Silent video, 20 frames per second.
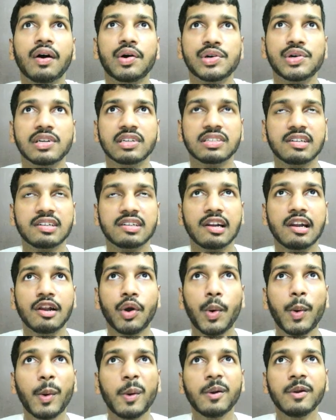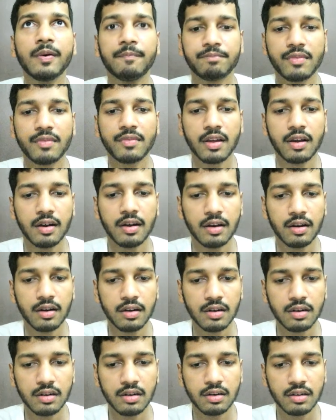
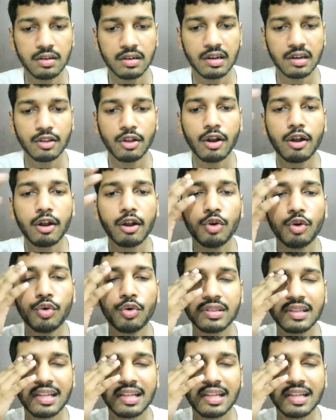not loan,